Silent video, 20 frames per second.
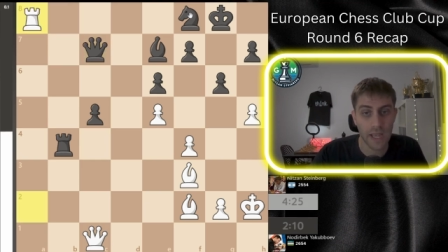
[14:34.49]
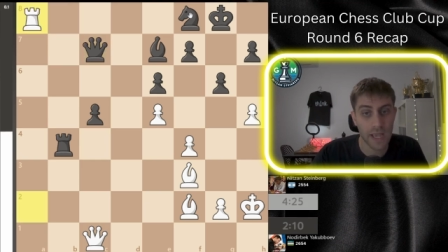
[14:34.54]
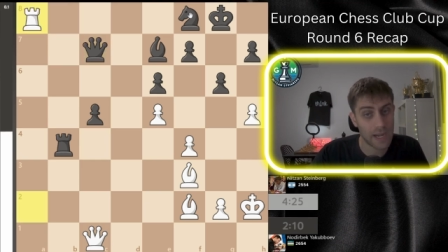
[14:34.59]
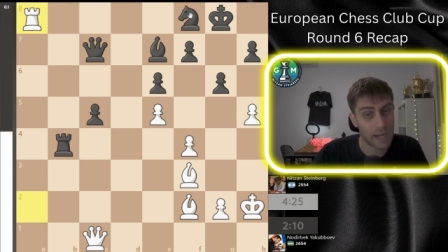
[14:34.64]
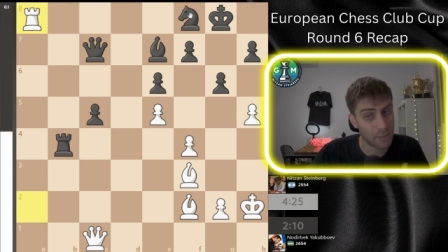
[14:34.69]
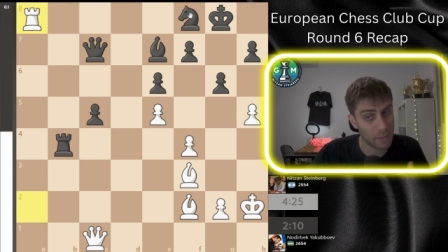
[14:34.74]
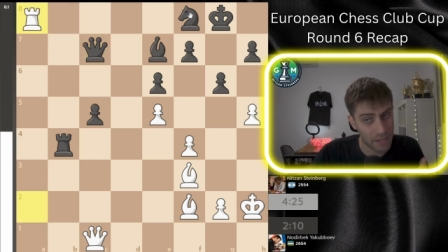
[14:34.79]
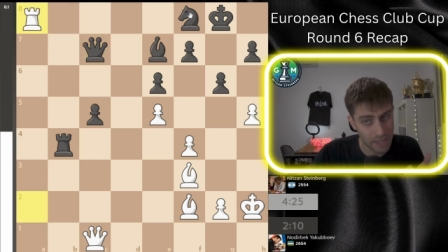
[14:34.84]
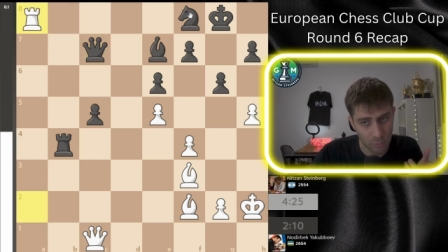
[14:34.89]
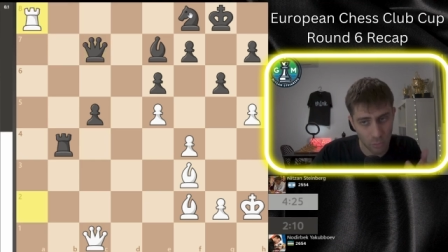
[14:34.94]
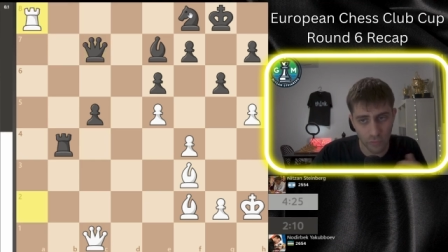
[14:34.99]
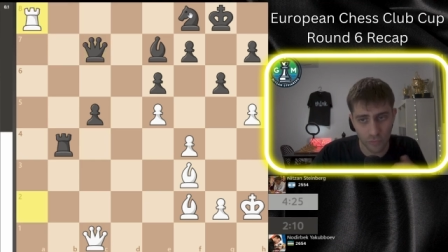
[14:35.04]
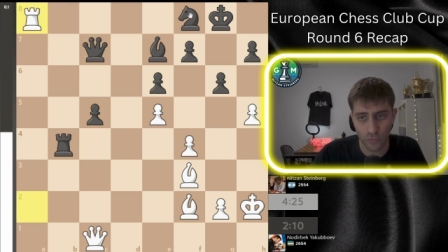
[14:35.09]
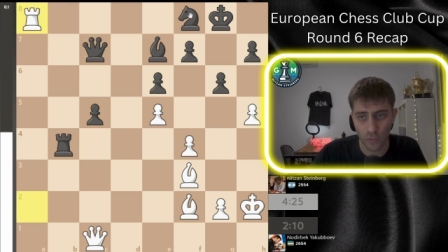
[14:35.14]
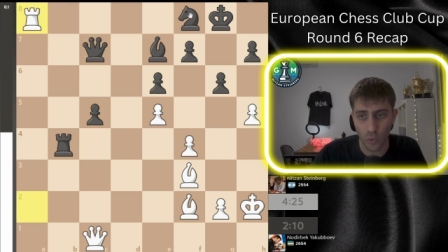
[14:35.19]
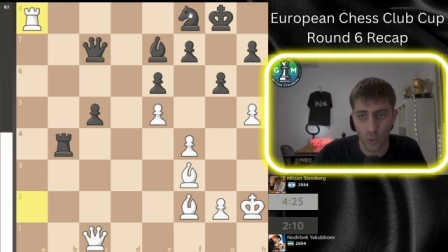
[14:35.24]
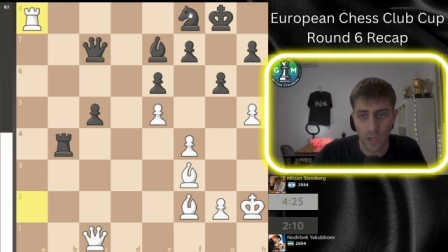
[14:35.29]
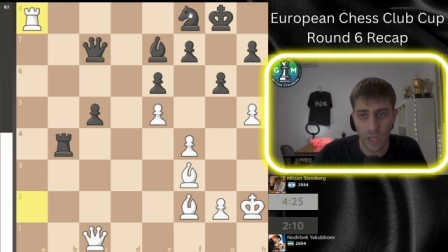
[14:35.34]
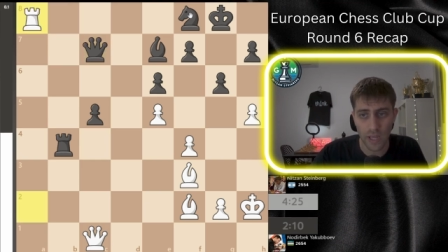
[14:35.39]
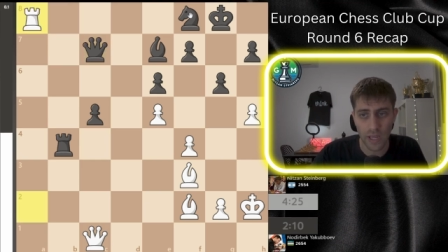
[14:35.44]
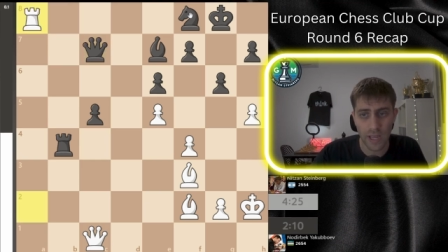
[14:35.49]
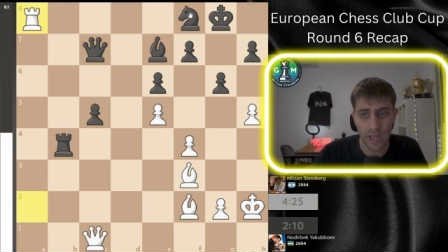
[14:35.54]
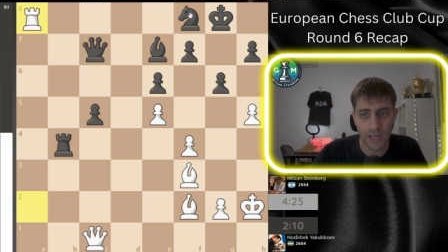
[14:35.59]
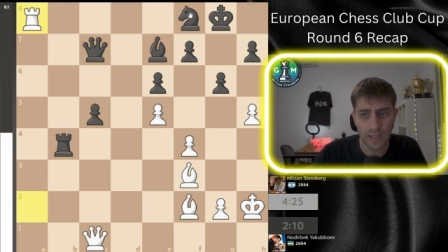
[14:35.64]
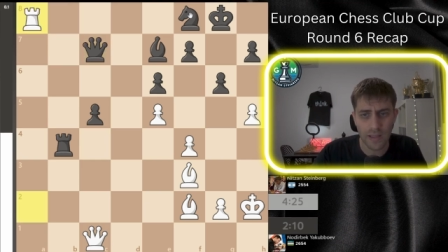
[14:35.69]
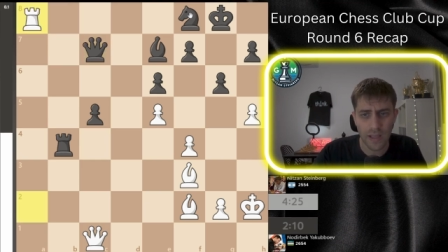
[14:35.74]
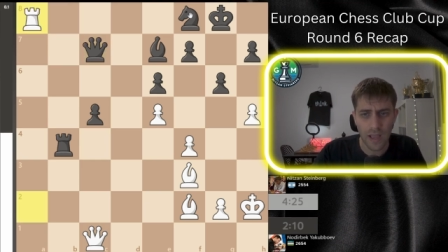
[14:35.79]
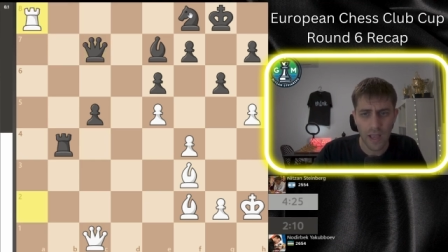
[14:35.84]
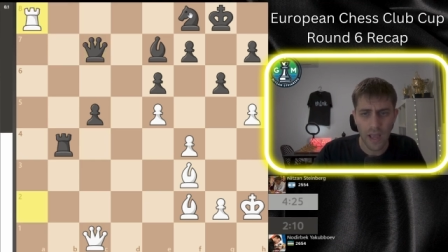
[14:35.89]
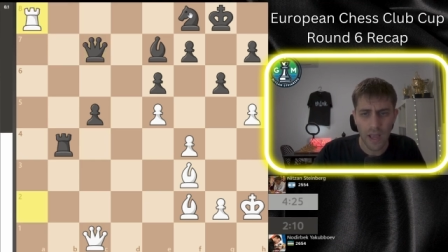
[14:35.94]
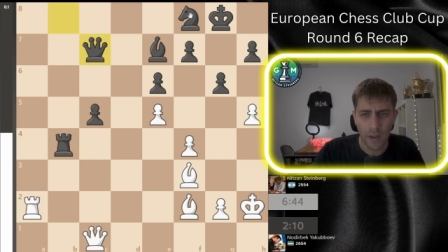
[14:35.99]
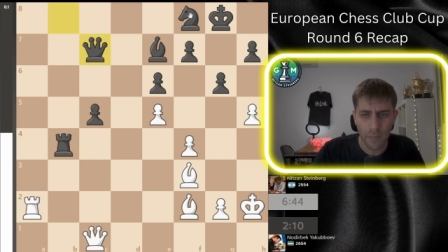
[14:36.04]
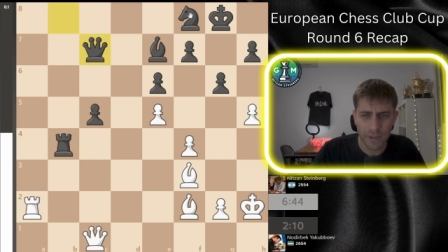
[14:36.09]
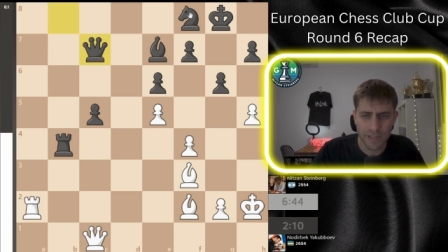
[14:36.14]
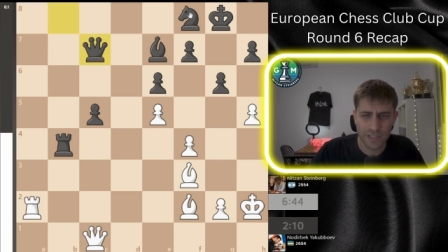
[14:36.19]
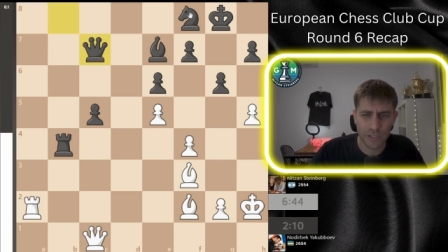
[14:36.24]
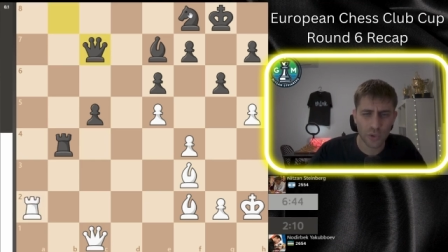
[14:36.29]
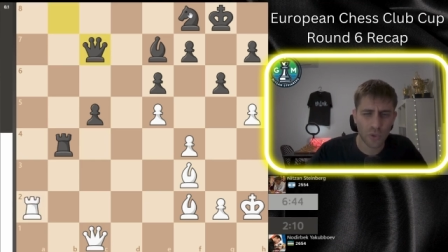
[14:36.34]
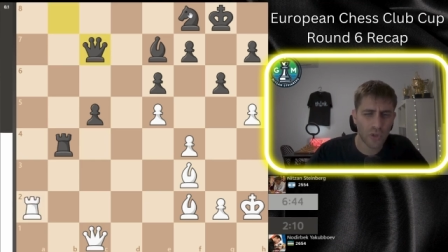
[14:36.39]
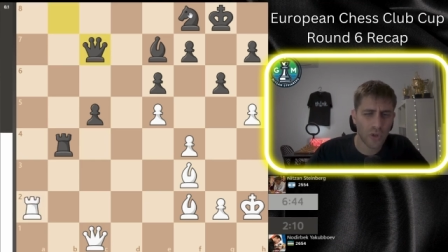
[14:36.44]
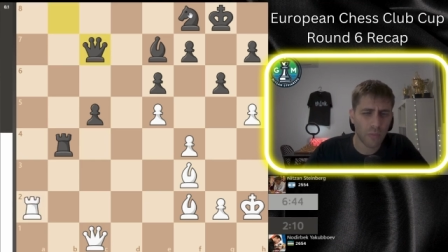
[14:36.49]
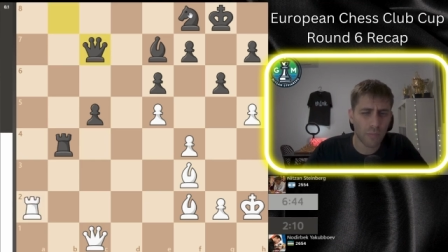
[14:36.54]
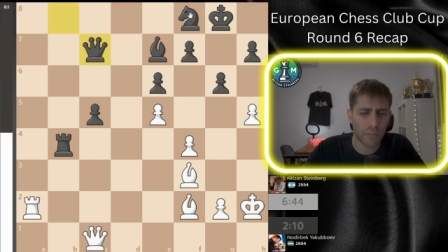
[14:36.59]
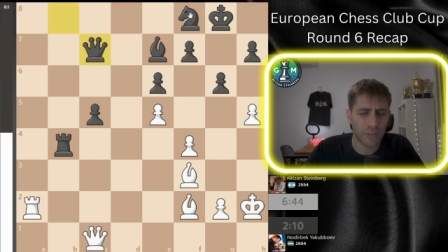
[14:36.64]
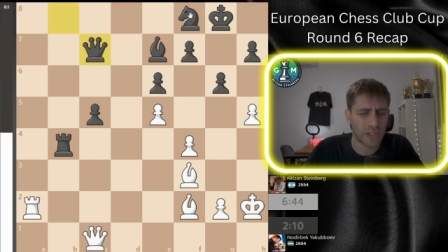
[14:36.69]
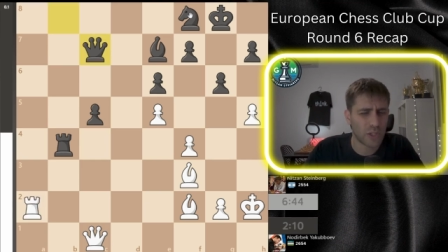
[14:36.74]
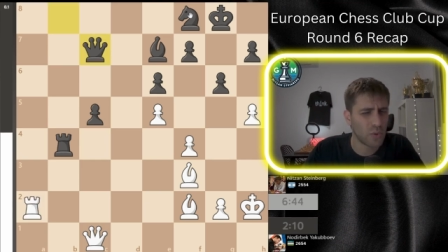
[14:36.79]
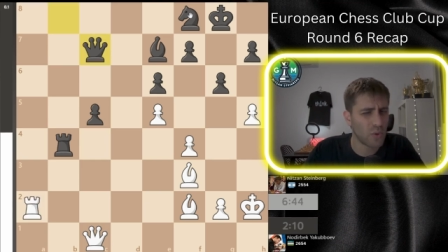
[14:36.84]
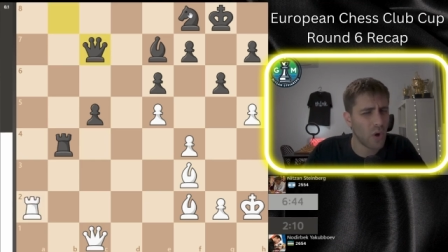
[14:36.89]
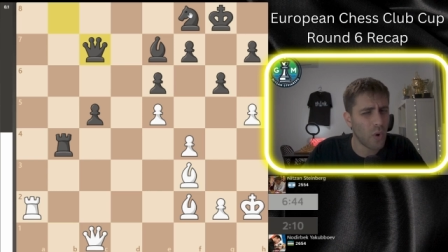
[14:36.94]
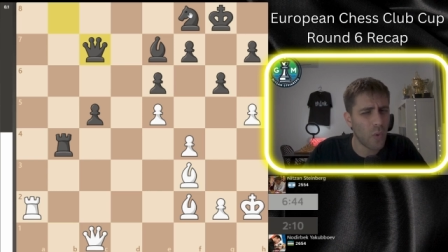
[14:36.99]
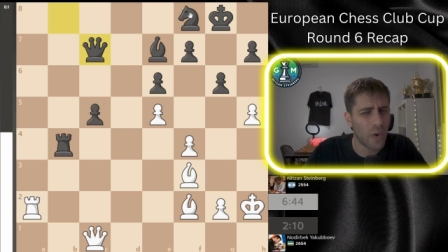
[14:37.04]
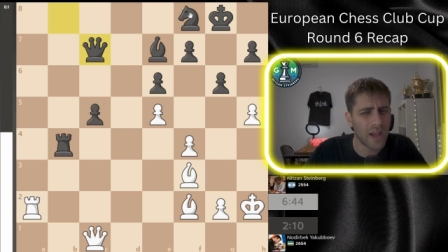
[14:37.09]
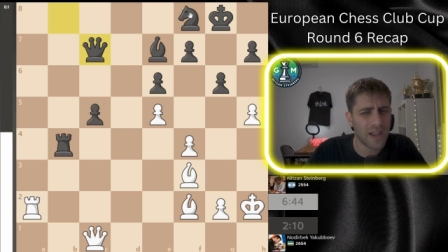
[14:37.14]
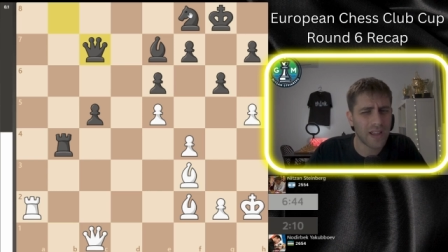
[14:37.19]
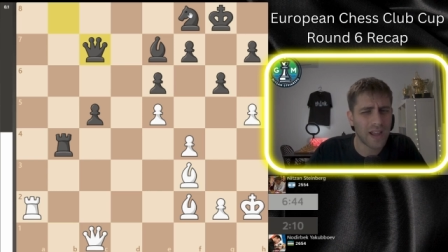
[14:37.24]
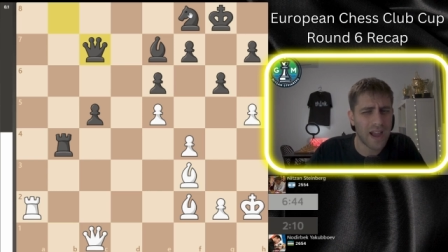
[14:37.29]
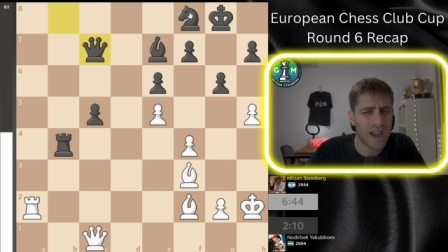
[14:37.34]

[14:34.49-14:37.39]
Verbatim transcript: and I played move rook a8, but you know, but you know what?